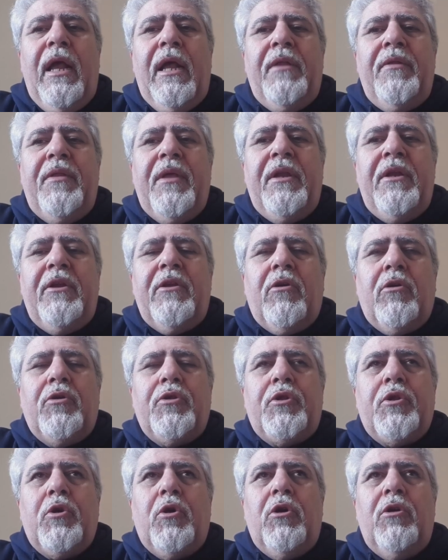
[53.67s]
And then in
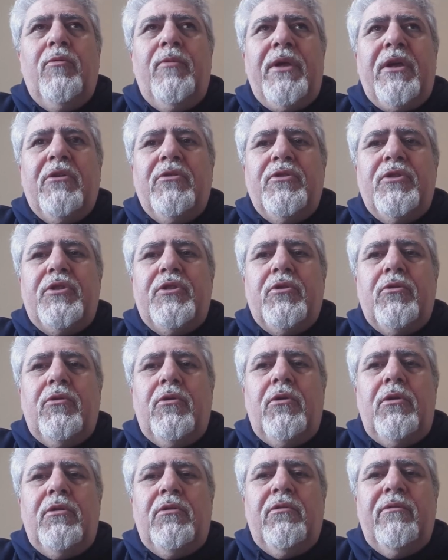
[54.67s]
control, we
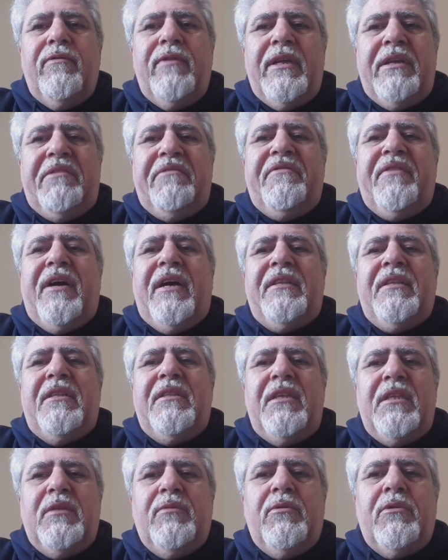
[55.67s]
control to verify
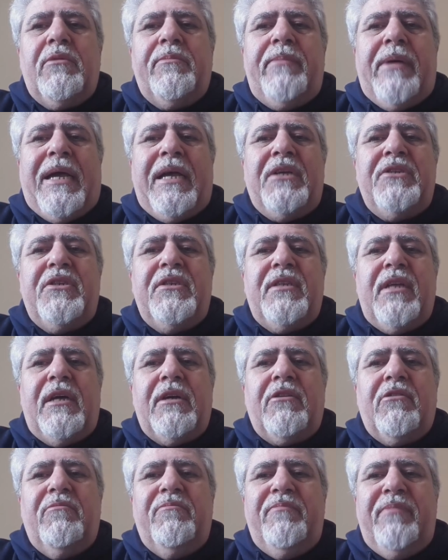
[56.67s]
that these work packages
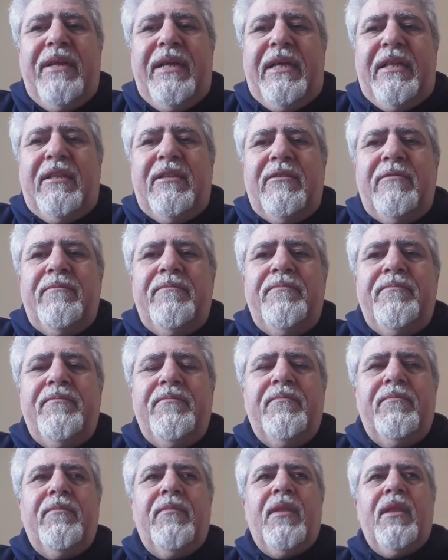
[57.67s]
are complete.
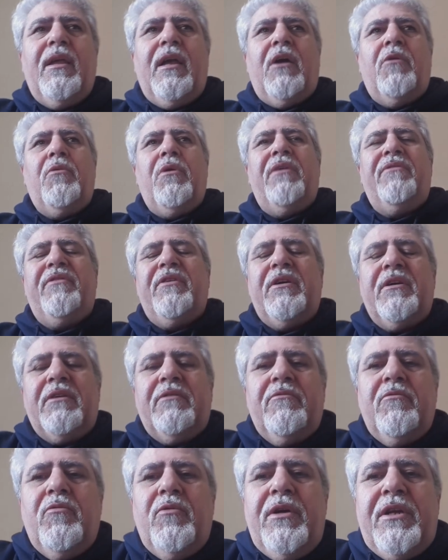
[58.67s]

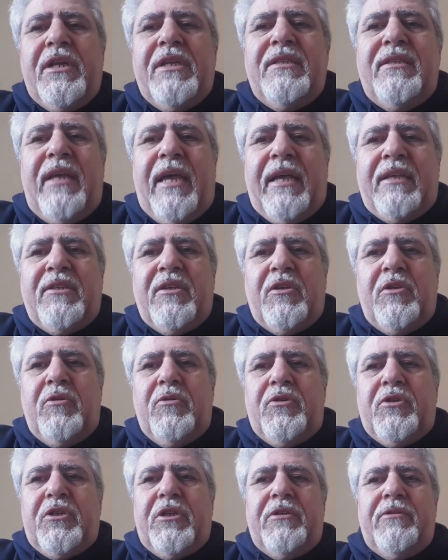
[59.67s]
However, where is the
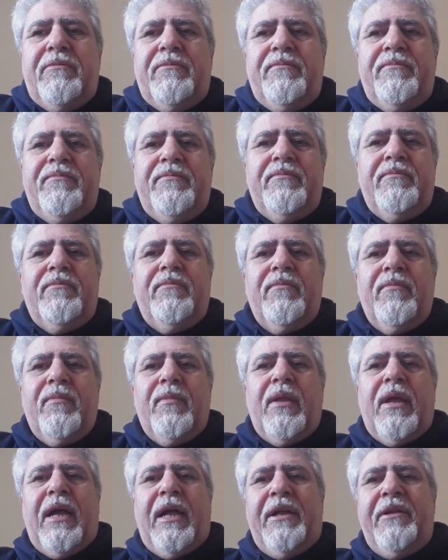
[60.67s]
execution?
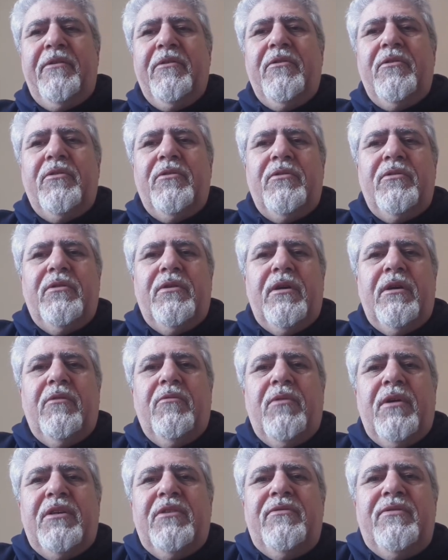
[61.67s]
I know
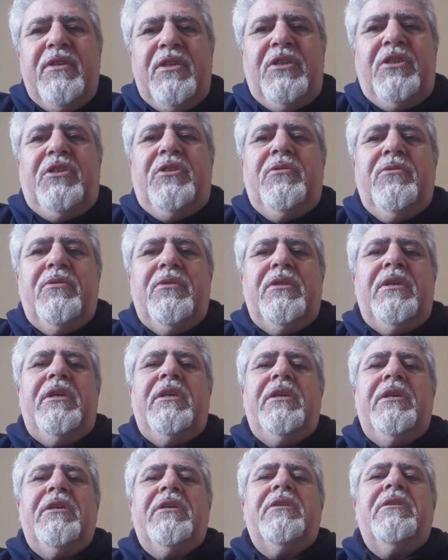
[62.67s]
one of the issues
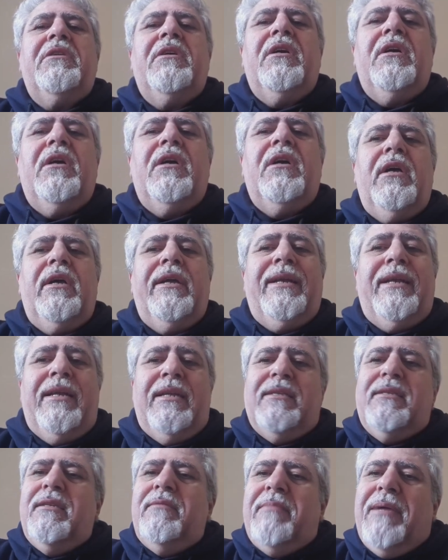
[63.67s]
here, at
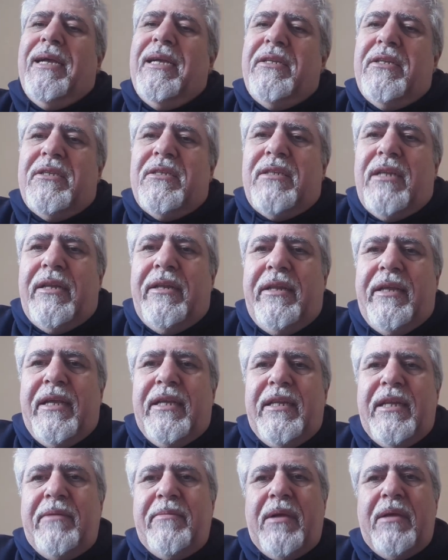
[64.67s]
least in my understanding,
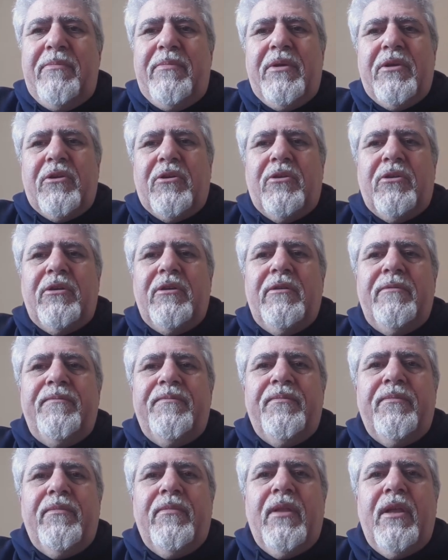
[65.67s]
and I might be wrong,
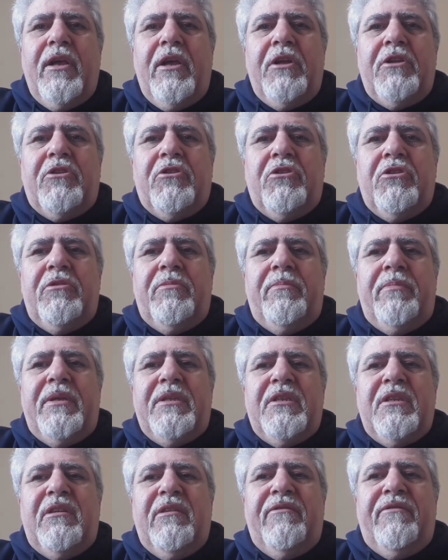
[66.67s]
it could be
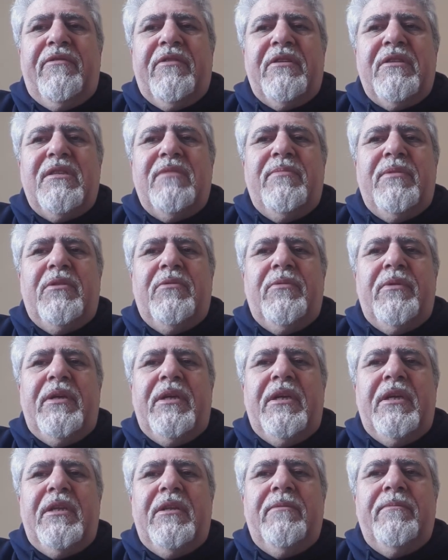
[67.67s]
the difference
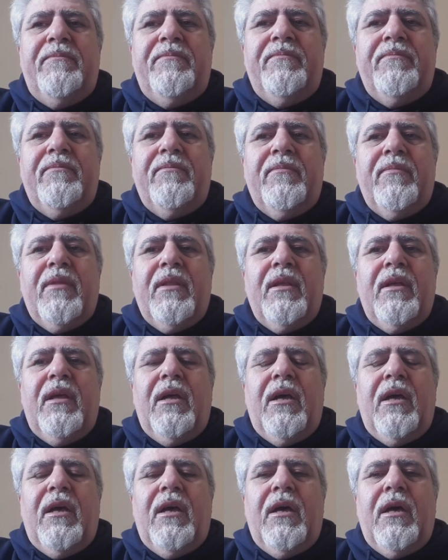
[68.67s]
between
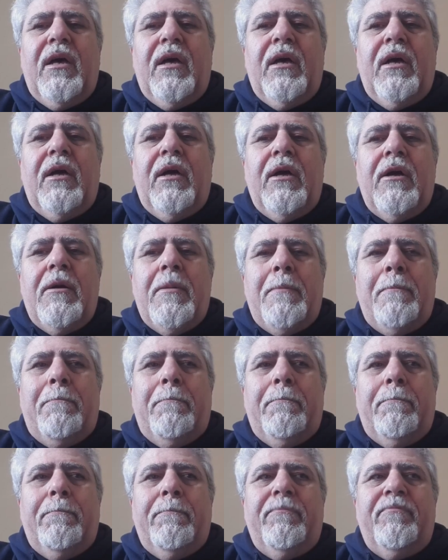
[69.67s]

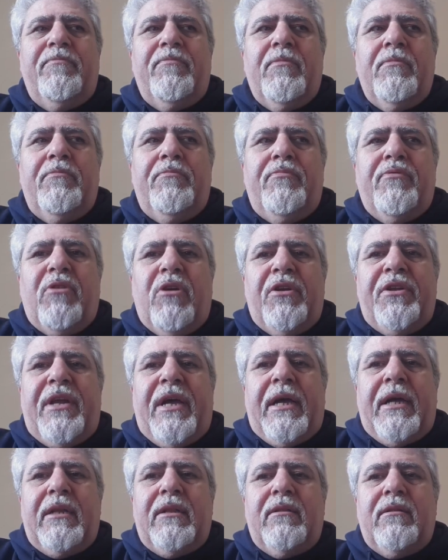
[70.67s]

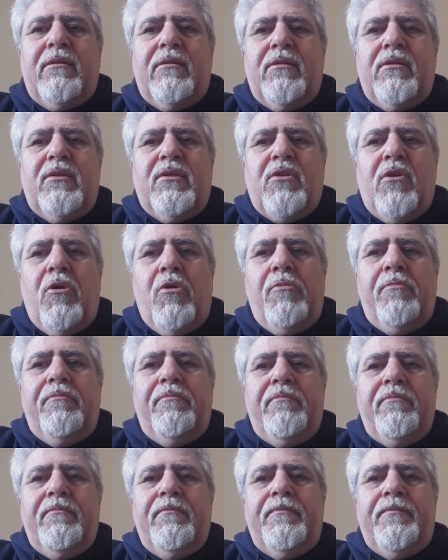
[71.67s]
product
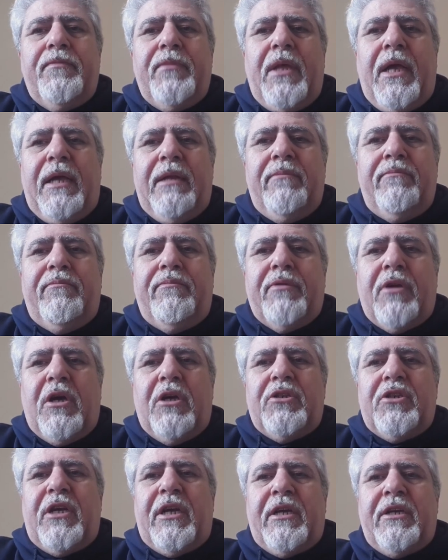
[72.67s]
scope and
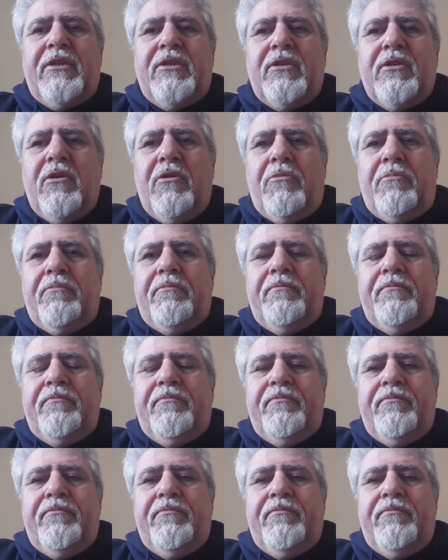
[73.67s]
project scope.